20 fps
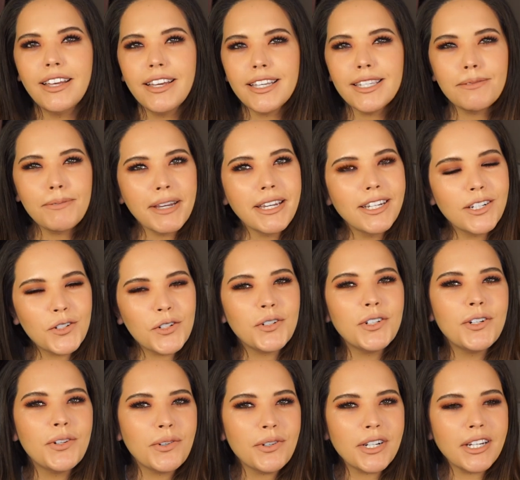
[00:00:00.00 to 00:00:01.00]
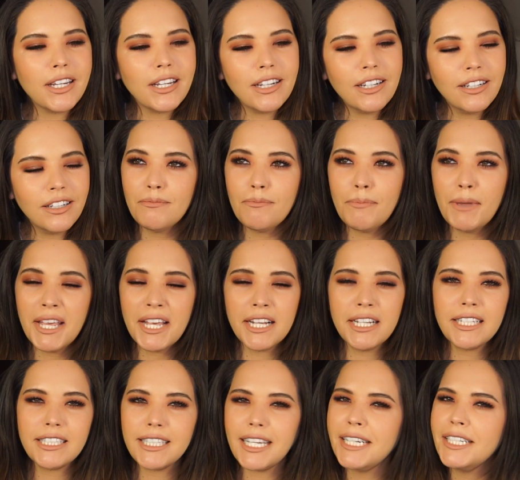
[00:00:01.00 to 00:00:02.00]
Is my intro annoying?
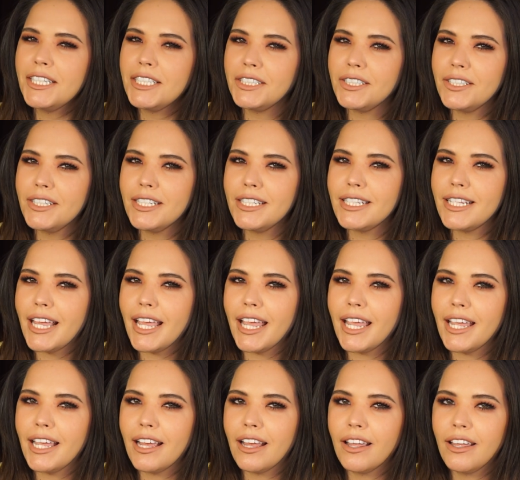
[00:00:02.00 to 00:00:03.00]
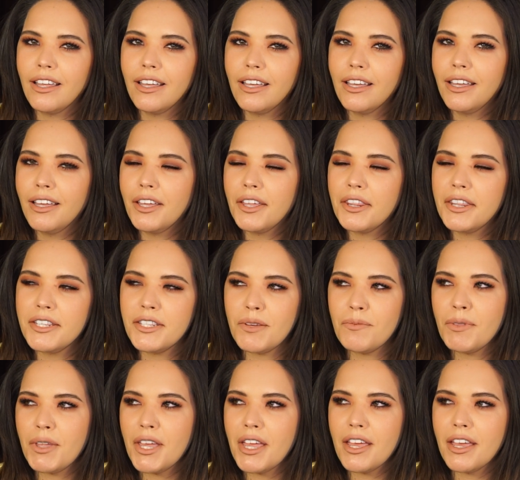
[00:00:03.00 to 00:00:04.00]
Because I just started saying the
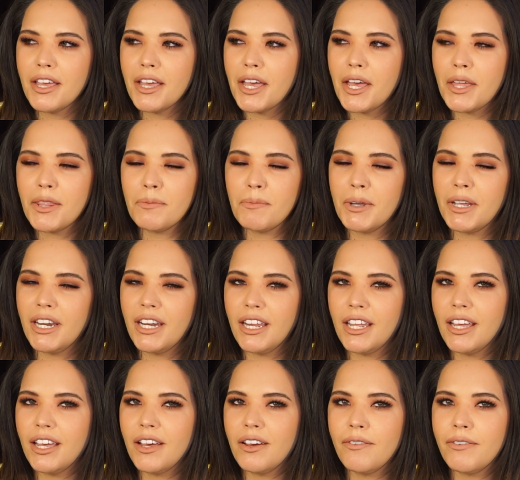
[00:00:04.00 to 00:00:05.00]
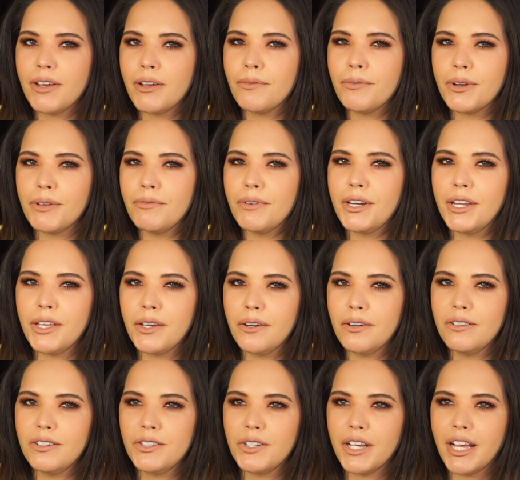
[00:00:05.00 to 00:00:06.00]
same thing at the beginning of every
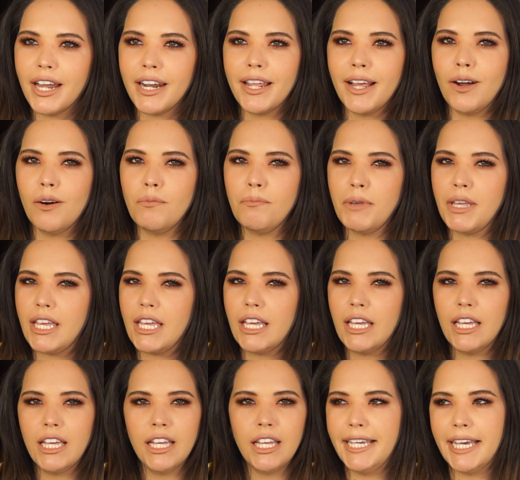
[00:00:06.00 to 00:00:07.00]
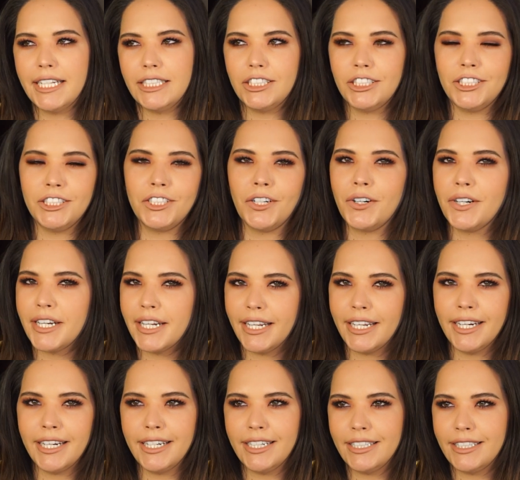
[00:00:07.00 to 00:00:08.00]
video to kind of help me get
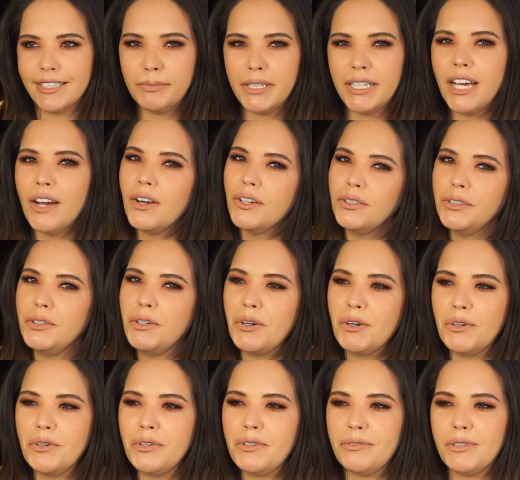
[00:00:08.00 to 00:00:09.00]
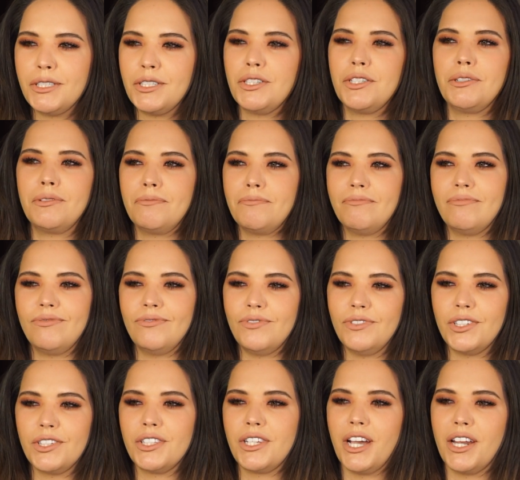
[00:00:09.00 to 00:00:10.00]
started, but now I don't know if it's
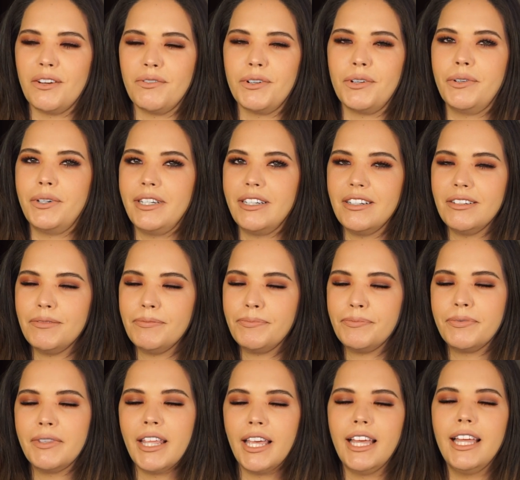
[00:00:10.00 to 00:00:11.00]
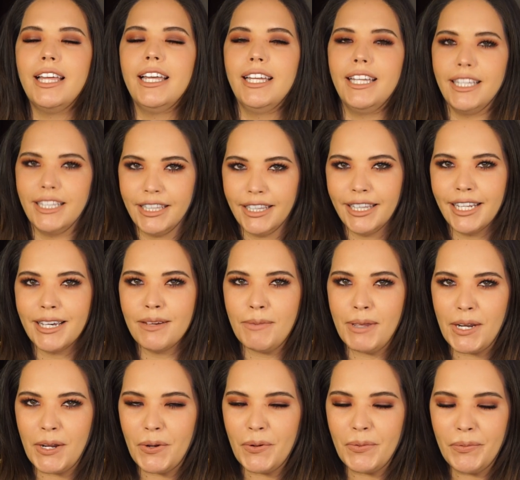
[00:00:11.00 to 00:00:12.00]
just kind of annoying. Let
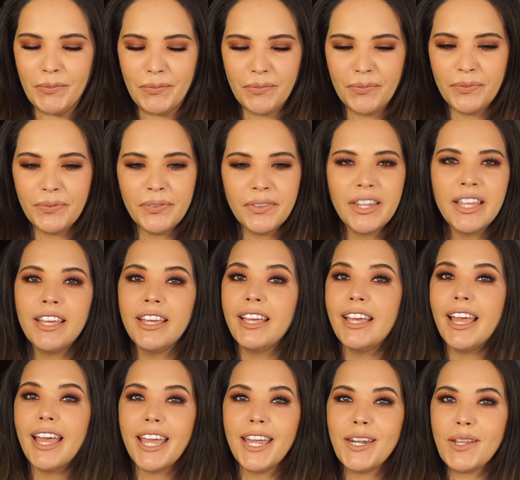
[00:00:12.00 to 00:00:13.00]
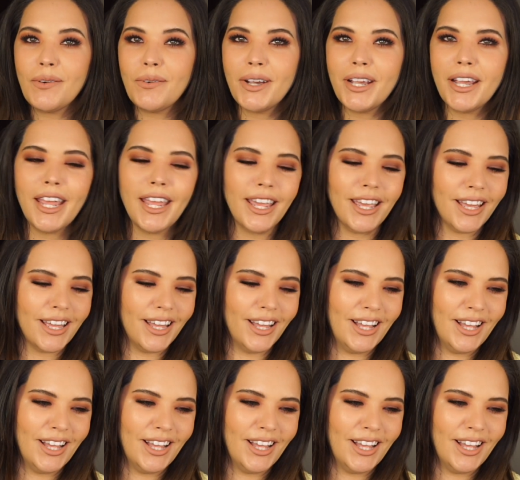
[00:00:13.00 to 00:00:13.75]
me know. Anyway,